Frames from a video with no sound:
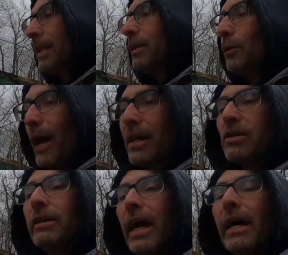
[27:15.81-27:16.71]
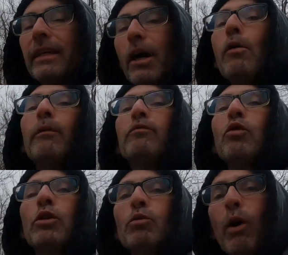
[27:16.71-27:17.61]
who actually had the help of
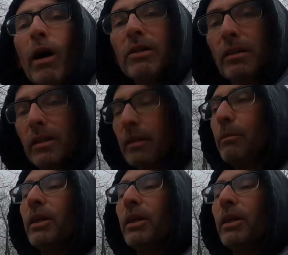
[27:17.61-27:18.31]
George Washington,